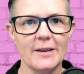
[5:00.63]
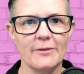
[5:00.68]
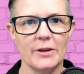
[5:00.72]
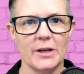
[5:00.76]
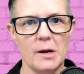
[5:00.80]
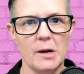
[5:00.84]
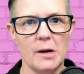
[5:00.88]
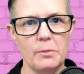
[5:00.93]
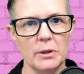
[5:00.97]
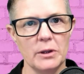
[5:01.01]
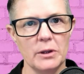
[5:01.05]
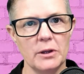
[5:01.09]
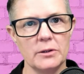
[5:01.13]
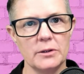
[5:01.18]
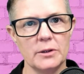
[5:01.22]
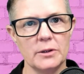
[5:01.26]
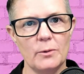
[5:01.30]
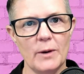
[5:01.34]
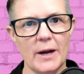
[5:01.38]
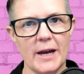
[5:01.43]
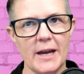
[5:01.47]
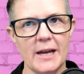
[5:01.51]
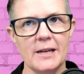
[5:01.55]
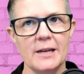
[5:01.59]
it up along the
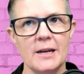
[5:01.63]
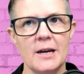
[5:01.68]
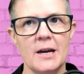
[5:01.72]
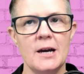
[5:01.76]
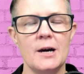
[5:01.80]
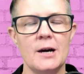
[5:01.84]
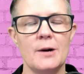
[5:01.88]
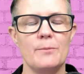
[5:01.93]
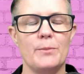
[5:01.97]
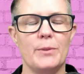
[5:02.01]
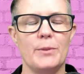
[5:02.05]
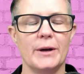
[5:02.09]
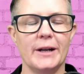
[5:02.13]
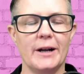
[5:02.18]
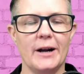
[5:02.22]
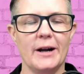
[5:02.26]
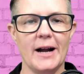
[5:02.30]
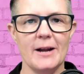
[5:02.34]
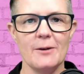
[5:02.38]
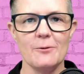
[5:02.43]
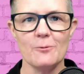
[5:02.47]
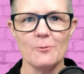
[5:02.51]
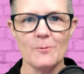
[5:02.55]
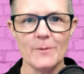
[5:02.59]
way. But I
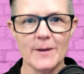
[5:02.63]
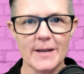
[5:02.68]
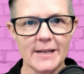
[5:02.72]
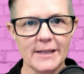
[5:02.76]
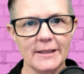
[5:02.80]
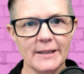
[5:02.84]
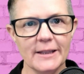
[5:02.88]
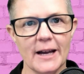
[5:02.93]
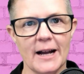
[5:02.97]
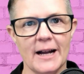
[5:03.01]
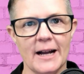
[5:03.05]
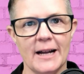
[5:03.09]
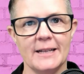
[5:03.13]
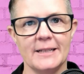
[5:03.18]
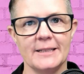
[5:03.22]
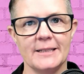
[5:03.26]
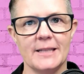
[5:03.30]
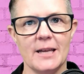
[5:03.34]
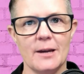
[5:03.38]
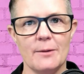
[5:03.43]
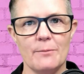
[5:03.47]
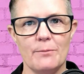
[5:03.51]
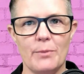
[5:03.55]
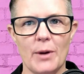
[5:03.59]
realized
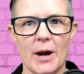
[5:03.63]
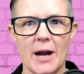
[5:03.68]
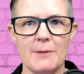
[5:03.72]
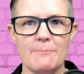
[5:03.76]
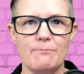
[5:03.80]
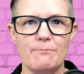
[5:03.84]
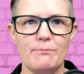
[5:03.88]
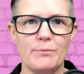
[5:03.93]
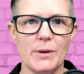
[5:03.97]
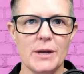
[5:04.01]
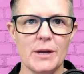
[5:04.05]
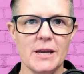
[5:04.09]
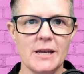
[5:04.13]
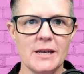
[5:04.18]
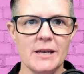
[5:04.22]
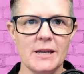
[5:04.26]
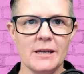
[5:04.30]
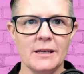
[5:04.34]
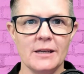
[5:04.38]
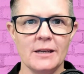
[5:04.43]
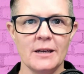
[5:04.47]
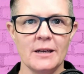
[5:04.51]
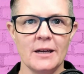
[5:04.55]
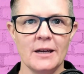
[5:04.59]
that by
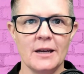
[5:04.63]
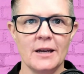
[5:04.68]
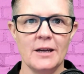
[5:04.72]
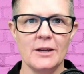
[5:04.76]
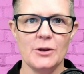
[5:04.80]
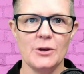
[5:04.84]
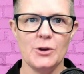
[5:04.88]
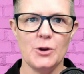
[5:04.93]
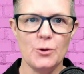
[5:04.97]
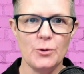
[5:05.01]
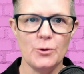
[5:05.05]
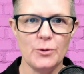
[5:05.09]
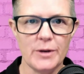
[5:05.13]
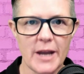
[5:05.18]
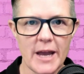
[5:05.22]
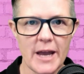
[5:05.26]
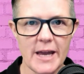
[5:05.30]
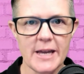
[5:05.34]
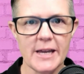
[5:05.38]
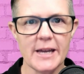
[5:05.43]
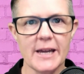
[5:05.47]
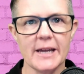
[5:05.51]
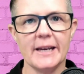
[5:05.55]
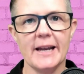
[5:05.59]
being
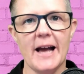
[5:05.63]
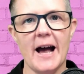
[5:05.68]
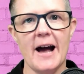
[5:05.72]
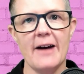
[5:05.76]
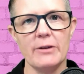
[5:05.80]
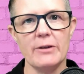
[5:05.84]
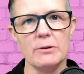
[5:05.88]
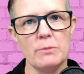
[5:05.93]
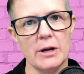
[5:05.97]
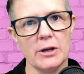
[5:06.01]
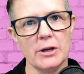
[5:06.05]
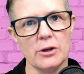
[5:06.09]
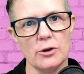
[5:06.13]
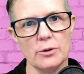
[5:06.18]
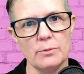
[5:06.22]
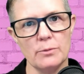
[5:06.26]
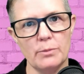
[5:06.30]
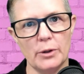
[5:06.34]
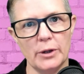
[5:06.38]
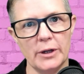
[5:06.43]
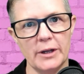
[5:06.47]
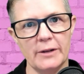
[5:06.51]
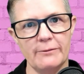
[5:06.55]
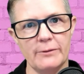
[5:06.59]
unique and having my own
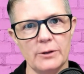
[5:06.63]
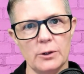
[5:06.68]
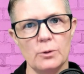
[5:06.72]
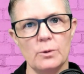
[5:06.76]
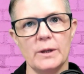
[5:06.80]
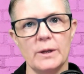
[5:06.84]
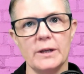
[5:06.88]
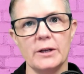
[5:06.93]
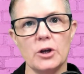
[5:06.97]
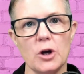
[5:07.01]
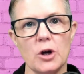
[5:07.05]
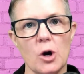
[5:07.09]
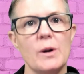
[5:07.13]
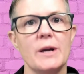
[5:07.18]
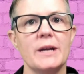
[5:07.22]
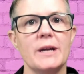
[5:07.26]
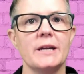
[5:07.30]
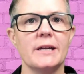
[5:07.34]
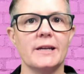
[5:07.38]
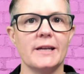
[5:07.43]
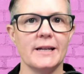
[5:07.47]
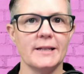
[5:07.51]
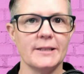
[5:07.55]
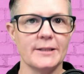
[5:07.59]
point of view and going
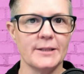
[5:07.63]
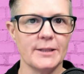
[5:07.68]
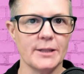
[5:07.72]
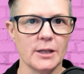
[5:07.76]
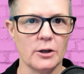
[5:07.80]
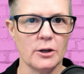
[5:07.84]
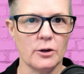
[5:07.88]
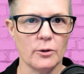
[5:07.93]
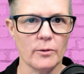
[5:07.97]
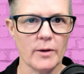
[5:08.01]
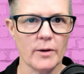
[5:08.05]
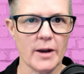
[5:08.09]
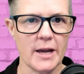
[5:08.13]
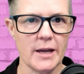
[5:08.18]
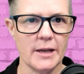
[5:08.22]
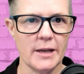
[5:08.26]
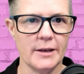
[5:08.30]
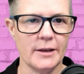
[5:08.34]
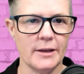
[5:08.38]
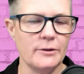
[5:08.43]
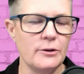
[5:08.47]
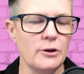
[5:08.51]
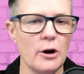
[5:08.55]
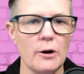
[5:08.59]
against the grain
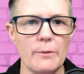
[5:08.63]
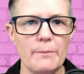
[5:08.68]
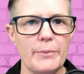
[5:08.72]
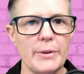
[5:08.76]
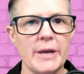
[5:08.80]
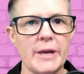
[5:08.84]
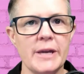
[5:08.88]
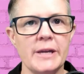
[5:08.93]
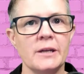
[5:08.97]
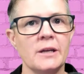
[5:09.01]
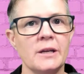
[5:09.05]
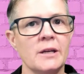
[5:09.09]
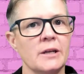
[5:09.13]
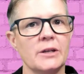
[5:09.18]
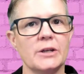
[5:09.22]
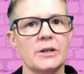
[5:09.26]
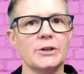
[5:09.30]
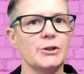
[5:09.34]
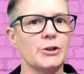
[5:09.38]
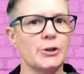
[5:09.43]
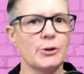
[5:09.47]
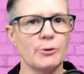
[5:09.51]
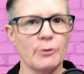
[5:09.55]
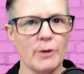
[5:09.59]
and not being
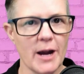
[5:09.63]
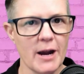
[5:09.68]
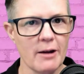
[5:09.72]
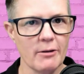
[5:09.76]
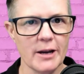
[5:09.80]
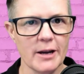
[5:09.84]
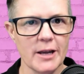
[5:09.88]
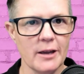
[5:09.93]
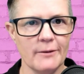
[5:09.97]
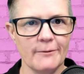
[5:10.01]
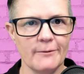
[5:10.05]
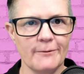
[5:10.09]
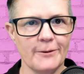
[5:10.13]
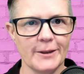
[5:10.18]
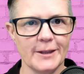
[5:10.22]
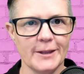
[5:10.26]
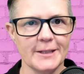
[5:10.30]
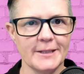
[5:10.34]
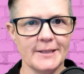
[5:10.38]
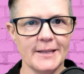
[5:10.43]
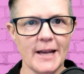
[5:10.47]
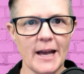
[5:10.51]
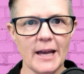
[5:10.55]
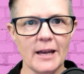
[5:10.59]
contrarian for the
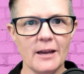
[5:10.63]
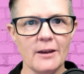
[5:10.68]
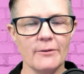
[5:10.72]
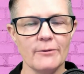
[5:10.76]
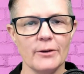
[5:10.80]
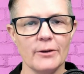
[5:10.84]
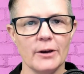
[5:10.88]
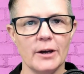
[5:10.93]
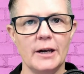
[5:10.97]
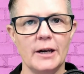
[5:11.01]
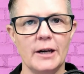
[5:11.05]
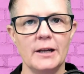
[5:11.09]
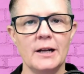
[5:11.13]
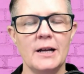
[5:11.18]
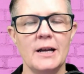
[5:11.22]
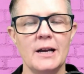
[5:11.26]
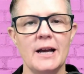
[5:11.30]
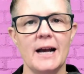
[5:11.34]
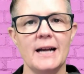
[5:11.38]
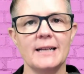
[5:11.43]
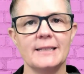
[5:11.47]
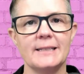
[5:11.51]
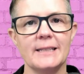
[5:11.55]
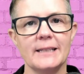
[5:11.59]
sake of it
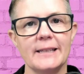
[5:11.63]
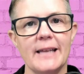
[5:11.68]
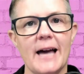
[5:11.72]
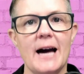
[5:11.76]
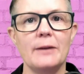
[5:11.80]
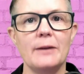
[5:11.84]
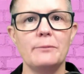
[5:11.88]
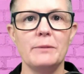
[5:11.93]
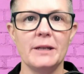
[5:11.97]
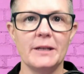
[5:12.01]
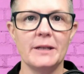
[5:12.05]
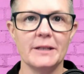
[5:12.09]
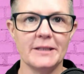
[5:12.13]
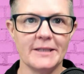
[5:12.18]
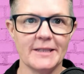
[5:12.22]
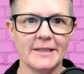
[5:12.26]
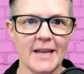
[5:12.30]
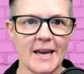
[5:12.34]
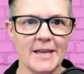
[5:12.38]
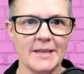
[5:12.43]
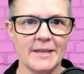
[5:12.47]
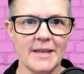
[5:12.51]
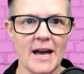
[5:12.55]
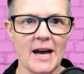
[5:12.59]
has allowed me to
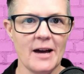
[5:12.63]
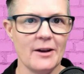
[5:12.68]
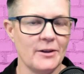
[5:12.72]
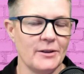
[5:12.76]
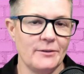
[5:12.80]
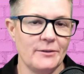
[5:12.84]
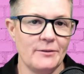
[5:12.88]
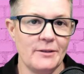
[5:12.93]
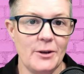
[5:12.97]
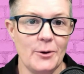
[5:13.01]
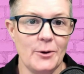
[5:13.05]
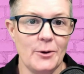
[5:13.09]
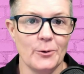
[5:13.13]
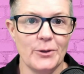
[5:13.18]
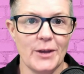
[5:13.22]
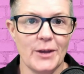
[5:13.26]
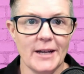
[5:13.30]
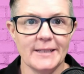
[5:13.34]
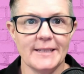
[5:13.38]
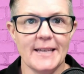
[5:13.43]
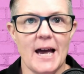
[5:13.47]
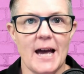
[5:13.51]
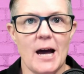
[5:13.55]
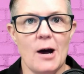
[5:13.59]
stand out. And,
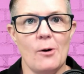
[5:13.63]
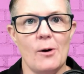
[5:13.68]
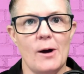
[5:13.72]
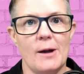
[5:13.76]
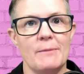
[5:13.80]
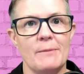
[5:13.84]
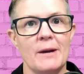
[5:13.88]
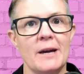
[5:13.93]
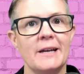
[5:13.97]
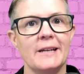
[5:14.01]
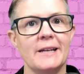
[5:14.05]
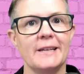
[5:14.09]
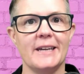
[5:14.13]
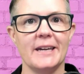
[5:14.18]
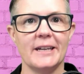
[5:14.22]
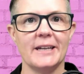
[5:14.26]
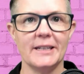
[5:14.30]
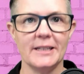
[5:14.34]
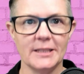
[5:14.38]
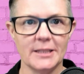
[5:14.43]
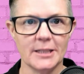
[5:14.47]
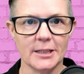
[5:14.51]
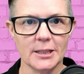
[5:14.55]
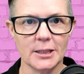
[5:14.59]
that's how I'm
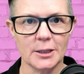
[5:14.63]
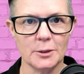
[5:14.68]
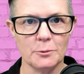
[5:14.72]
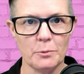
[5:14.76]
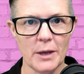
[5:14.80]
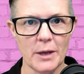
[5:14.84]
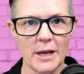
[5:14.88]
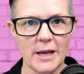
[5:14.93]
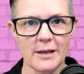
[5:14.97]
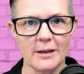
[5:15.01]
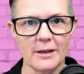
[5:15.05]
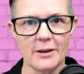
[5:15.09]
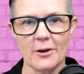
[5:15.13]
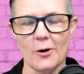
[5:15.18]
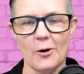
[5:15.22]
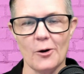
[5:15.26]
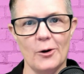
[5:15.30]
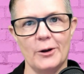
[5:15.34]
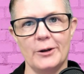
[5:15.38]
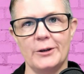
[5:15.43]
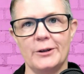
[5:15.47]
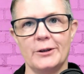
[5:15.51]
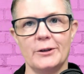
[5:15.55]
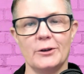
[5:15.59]
getting to speak
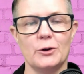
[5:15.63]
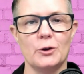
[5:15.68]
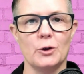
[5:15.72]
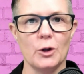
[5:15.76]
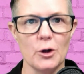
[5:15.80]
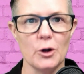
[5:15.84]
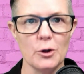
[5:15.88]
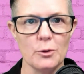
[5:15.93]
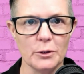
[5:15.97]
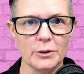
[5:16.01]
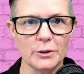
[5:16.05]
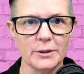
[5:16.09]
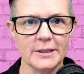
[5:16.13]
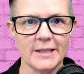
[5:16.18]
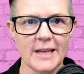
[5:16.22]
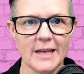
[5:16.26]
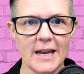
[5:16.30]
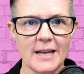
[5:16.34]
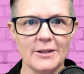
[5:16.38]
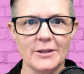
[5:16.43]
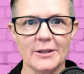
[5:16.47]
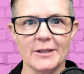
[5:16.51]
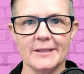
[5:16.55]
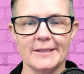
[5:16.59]
on global
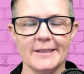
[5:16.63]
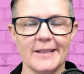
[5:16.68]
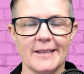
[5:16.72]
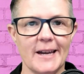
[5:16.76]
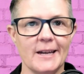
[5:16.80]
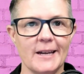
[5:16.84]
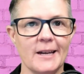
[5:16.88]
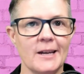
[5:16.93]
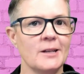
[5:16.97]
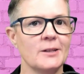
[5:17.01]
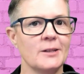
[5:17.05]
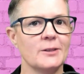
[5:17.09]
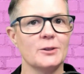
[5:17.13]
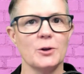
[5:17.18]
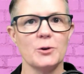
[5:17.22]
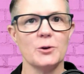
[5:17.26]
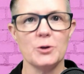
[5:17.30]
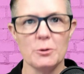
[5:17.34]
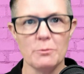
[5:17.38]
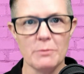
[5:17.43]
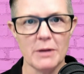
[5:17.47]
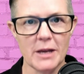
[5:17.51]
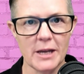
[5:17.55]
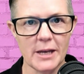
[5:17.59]
stages like
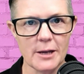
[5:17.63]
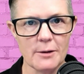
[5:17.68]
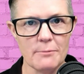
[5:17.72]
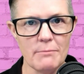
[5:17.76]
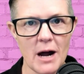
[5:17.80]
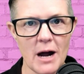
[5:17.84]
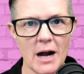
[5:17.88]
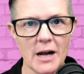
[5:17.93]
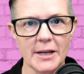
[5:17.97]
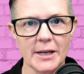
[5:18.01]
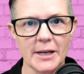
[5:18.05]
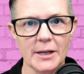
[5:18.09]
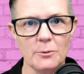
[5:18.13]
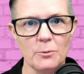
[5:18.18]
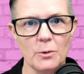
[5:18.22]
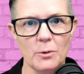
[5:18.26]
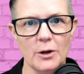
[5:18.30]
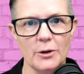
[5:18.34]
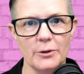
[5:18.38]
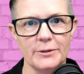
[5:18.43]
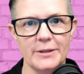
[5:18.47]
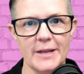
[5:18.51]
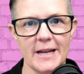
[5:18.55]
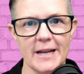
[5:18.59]
Social Media Marketing
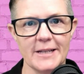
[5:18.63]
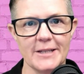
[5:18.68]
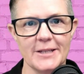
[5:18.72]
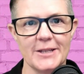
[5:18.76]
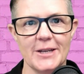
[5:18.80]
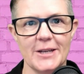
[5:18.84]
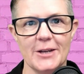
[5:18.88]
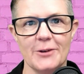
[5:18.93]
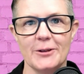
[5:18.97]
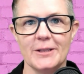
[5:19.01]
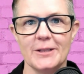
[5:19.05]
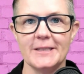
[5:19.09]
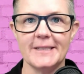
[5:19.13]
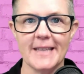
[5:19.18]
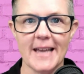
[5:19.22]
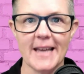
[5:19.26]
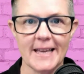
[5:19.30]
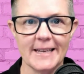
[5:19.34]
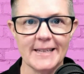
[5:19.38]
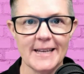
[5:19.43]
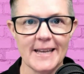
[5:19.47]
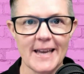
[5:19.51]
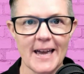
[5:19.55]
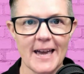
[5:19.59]
World next year in San
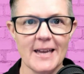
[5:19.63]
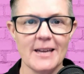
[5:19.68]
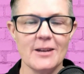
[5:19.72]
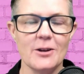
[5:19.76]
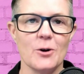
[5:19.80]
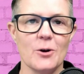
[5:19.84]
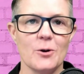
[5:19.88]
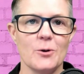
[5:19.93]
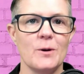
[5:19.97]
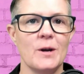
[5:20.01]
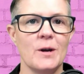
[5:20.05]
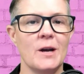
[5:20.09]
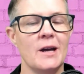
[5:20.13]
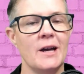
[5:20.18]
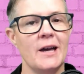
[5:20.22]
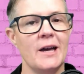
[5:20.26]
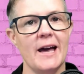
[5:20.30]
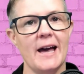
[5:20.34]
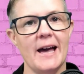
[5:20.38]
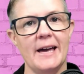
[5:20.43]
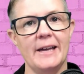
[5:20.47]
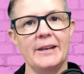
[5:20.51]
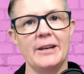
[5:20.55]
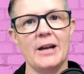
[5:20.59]
Diego
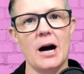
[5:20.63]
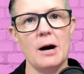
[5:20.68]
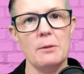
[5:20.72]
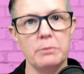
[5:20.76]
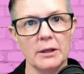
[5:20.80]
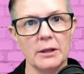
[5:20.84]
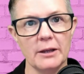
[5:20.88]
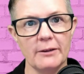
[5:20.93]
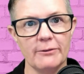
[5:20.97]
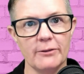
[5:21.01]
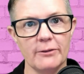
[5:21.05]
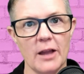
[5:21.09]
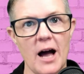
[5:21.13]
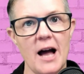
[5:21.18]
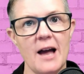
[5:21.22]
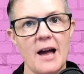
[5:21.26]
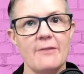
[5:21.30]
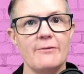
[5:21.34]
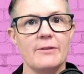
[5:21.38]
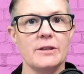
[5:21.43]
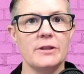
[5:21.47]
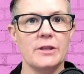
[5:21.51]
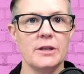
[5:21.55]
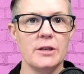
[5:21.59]
and Uplift Live
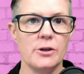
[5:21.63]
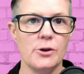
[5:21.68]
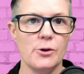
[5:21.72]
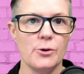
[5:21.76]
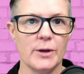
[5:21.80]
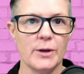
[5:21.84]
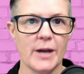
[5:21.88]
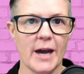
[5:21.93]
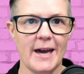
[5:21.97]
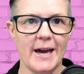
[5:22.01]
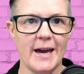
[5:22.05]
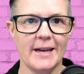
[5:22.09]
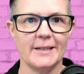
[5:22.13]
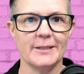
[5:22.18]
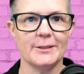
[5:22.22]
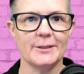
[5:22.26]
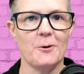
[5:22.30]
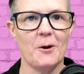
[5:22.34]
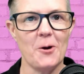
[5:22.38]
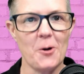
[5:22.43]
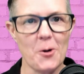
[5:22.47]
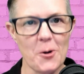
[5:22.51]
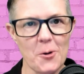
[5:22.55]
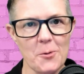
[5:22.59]
in the UK. So I
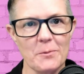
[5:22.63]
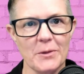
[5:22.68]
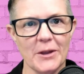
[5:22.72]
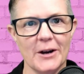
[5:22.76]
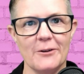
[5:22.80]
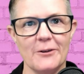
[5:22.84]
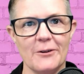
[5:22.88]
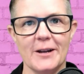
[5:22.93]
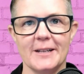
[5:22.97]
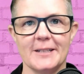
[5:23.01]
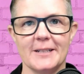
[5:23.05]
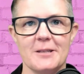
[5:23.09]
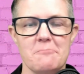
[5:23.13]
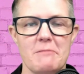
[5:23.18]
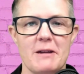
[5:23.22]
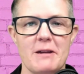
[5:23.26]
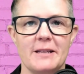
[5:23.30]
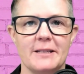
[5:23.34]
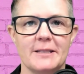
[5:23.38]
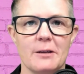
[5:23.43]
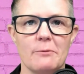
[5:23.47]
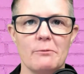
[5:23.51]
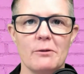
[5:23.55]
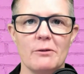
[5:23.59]
hope that I'll get to meet
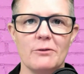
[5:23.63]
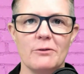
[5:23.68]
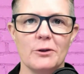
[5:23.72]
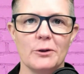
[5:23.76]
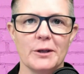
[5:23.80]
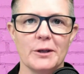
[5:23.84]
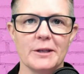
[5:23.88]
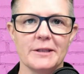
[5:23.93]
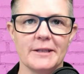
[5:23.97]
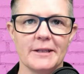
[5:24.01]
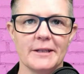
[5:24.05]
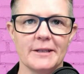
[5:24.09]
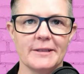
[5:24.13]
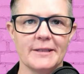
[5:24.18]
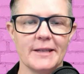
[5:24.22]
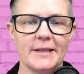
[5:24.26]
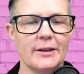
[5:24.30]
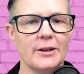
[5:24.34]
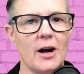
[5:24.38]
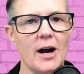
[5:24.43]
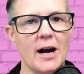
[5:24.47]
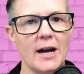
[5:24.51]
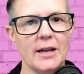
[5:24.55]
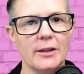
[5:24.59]
some of you listeners at
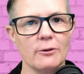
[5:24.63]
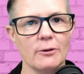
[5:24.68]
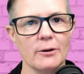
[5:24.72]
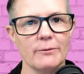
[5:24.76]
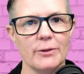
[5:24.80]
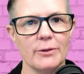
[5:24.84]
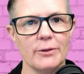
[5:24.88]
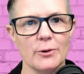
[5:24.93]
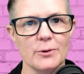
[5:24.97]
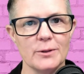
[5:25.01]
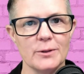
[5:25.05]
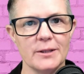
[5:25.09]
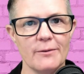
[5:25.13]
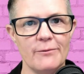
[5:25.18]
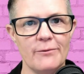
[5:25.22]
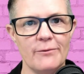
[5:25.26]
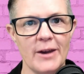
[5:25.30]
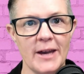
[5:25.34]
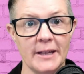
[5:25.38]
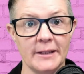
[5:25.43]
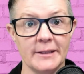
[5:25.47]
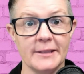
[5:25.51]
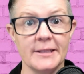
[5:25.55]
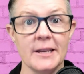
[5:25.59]
either of those
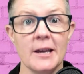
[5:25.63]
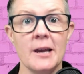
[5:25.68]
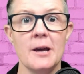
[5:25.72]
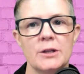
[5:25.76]
events.